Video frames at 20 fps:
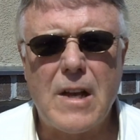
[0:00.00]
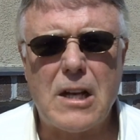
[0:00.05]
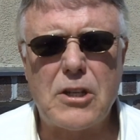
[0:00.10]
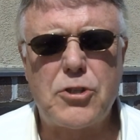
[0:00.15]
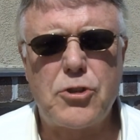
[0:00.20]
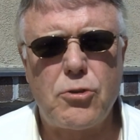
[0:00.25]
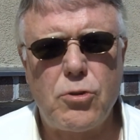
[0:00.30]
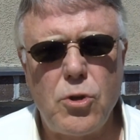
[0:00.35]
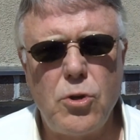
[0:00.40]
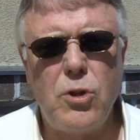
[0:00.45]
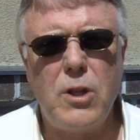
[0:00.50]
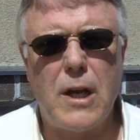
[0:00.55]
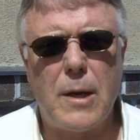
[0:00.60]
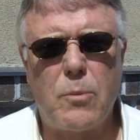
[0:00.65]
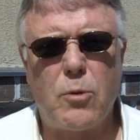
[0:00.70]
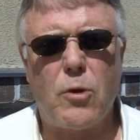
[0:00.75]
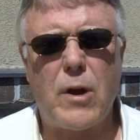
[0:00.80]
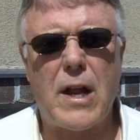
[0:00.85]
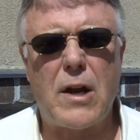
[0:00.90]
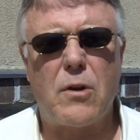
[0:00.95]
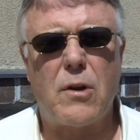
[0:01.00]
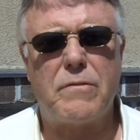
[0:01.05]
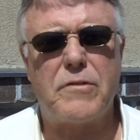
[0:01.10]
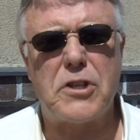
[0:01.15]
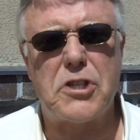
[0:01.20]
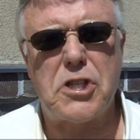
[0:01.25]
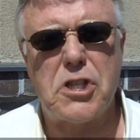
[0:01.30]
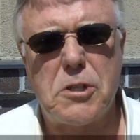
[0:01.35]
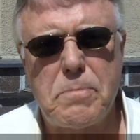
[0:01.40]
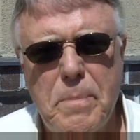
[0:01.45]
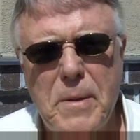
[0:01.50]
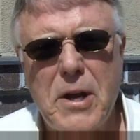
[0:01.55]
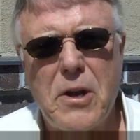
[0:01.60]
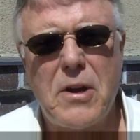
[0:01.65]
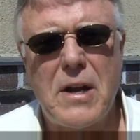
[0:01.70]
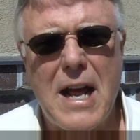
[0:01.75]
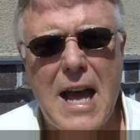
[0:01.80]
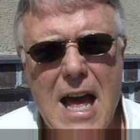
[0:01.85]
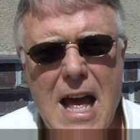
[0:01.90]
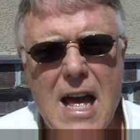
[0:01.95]
A true liberator of the
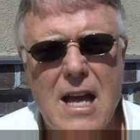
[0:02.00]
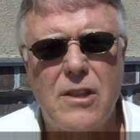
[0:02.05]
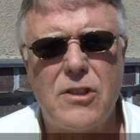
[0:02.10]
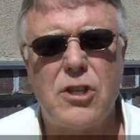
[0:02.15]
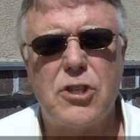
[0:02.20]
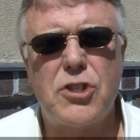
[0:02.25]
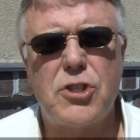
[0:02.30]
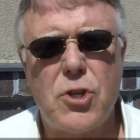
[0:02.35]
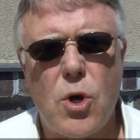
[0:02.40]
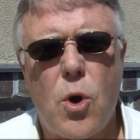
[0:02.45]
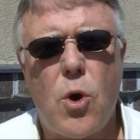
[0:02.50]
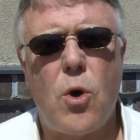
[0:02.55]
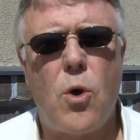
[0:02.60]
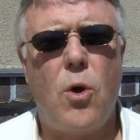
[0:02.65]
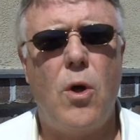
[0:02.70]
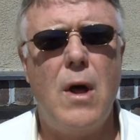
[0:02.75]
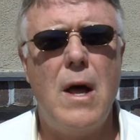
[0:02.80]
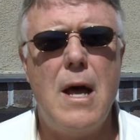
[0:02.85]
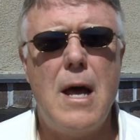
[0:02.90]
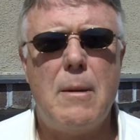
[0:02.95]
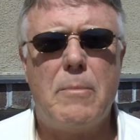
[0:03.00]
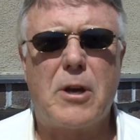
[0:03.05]
spirit and the soul,